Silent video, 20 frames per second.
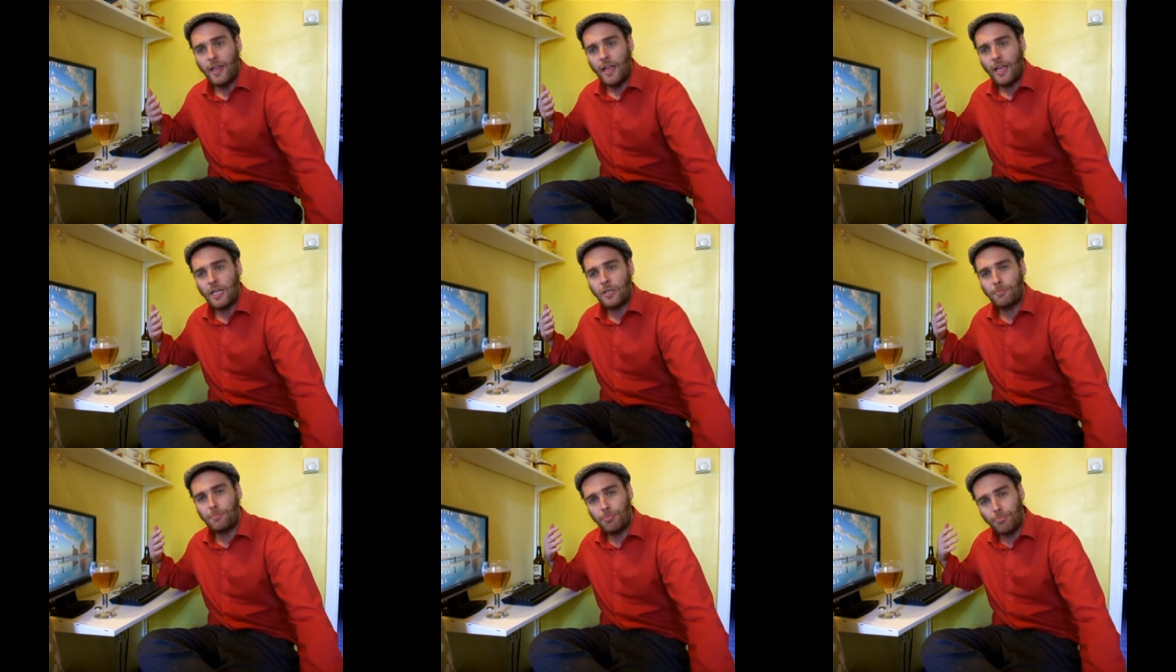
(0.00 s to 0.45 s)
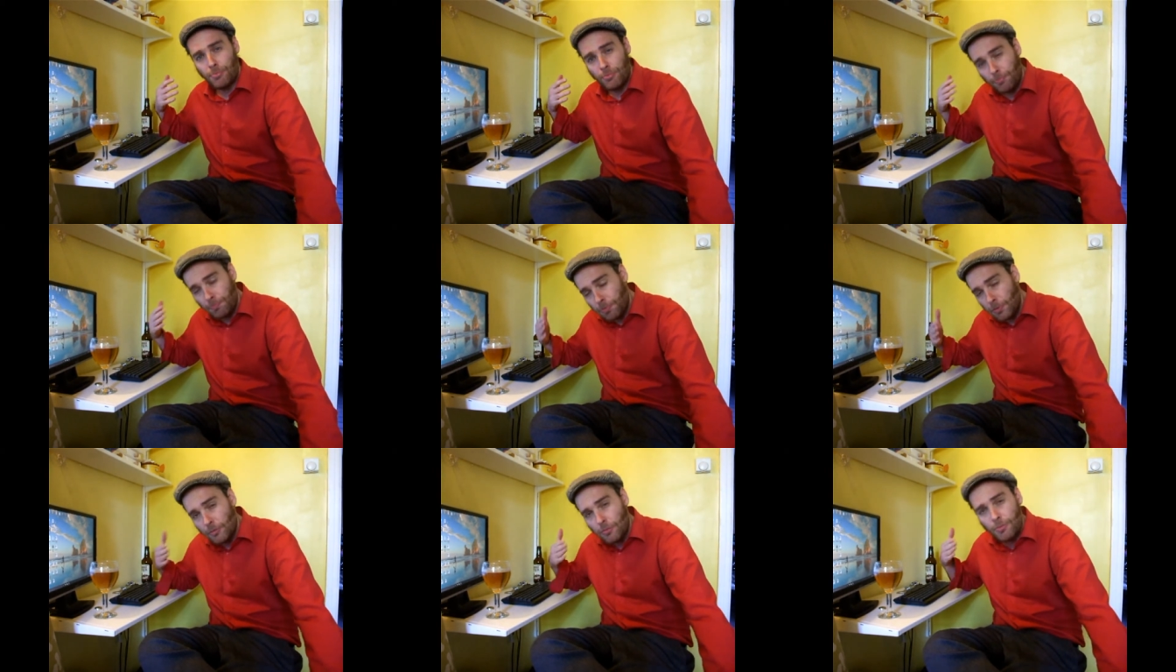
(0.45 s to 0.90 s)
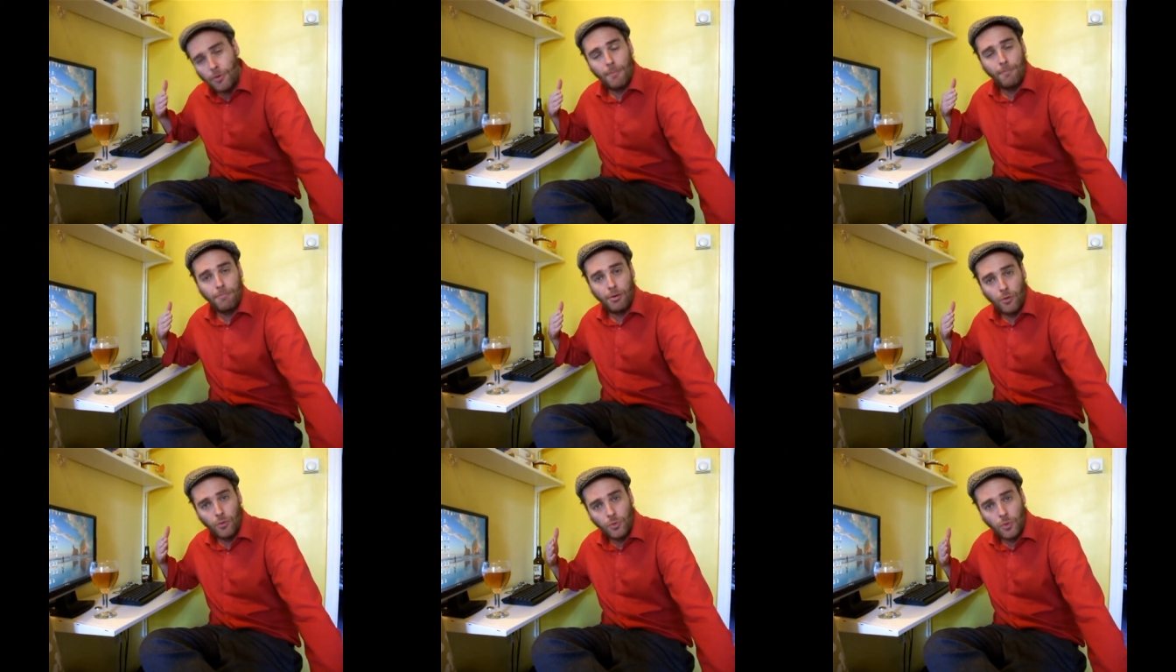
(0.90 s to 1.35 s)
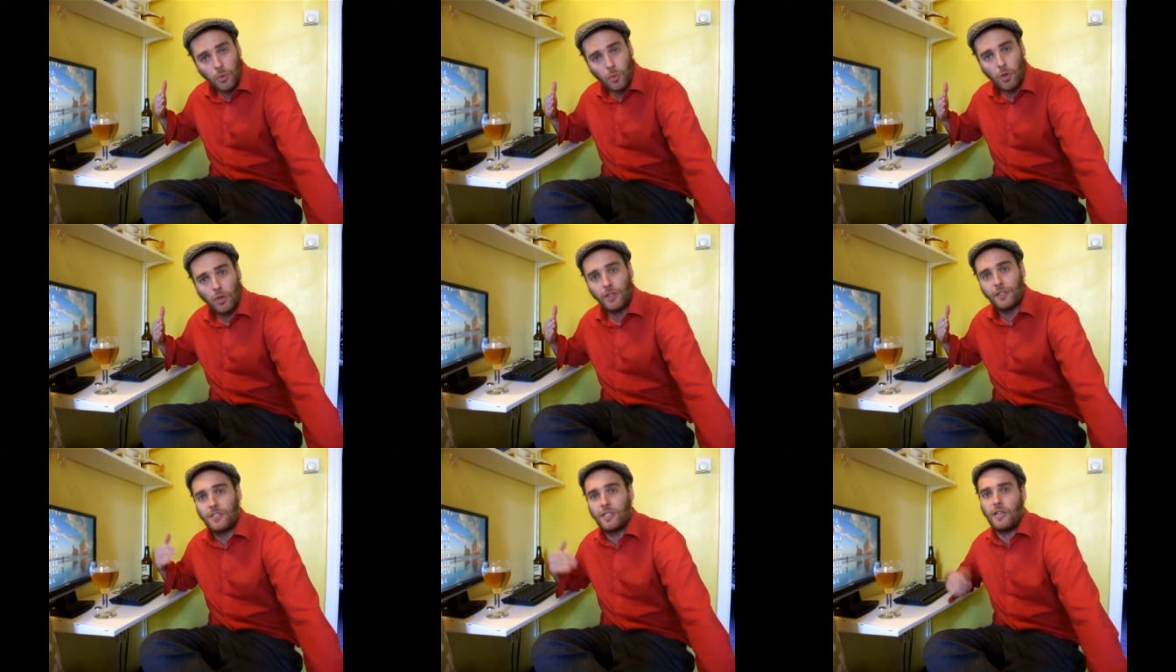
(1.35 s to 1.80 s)
It's brewed with
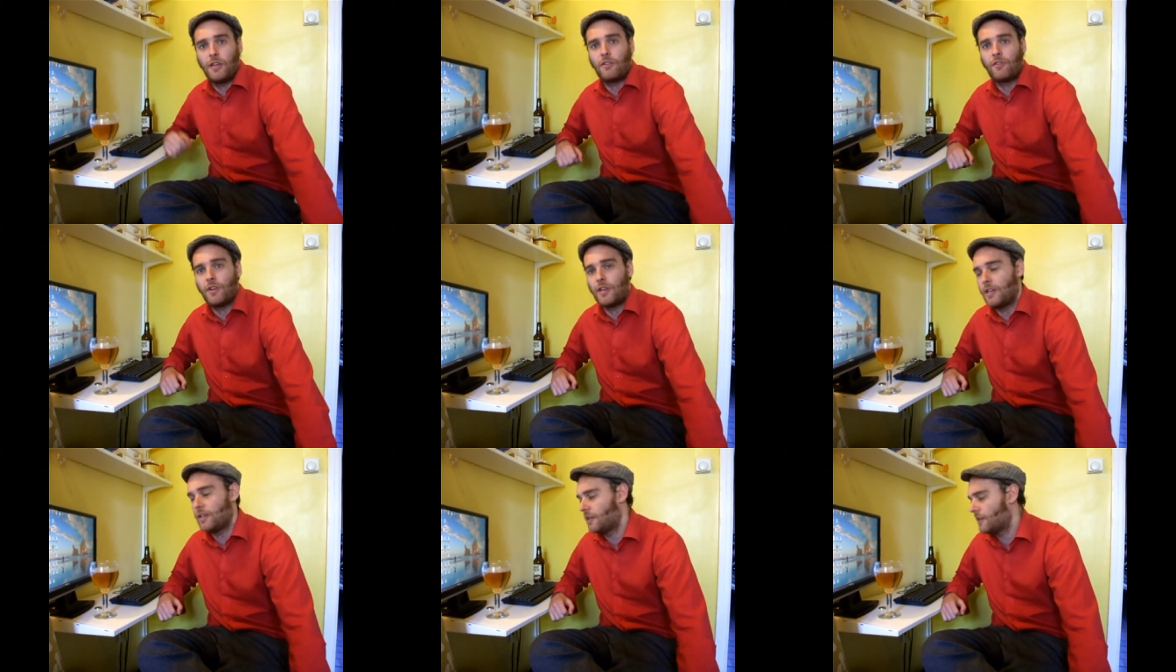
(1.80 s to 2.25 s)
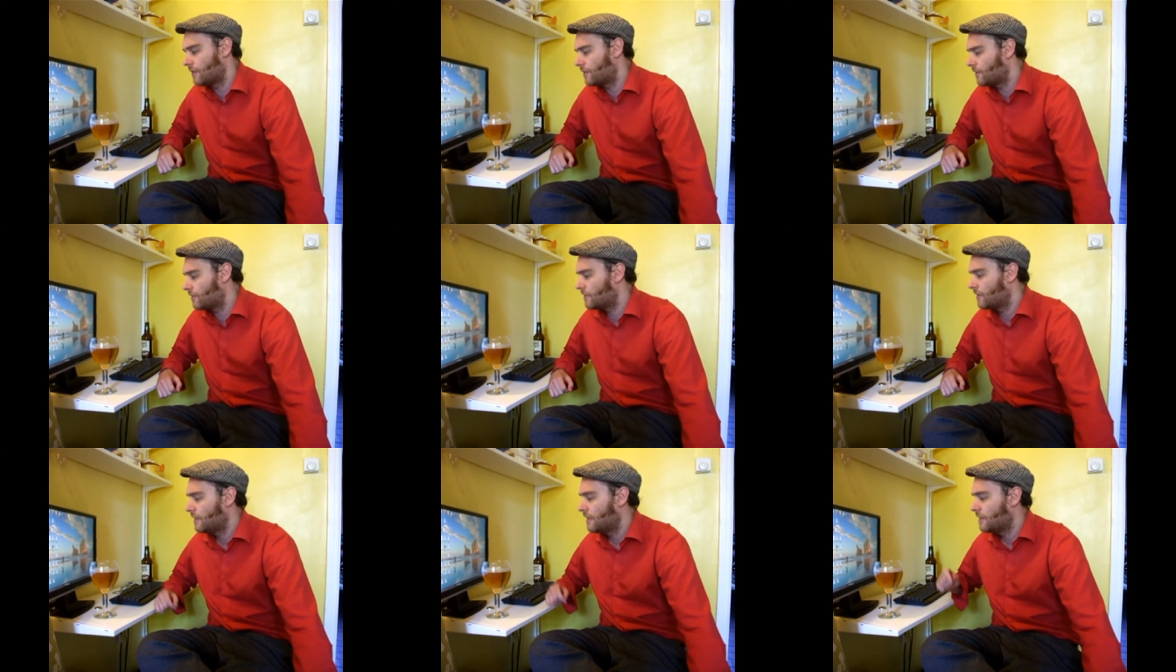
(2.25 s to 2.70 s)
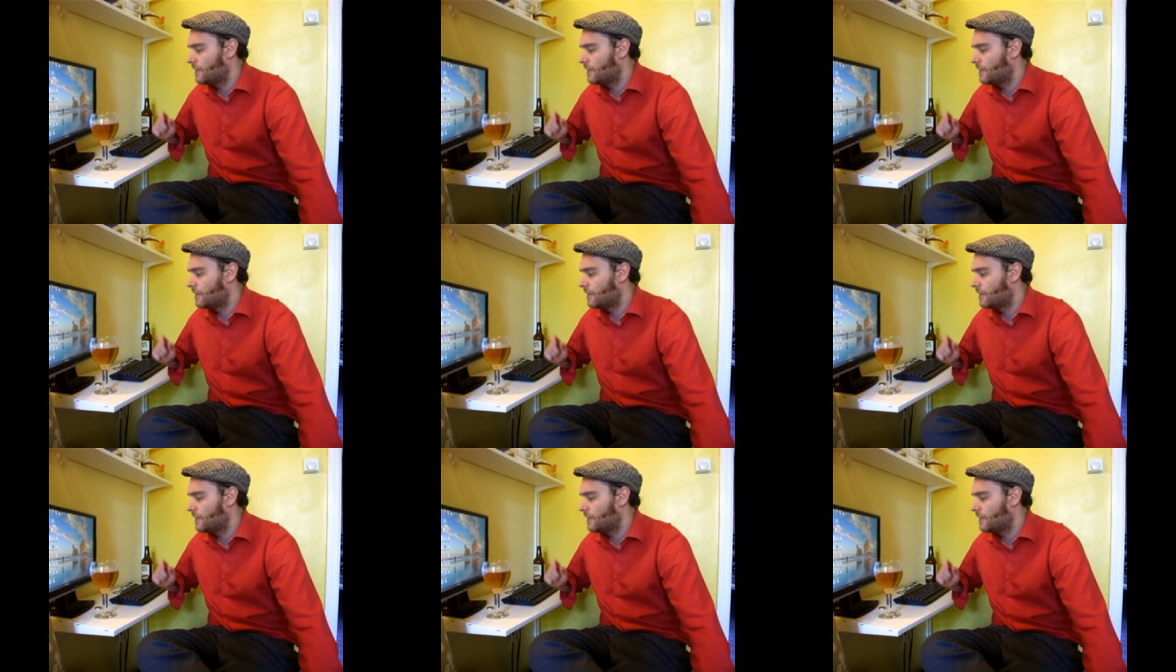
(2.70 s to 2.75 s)
quality ingredients.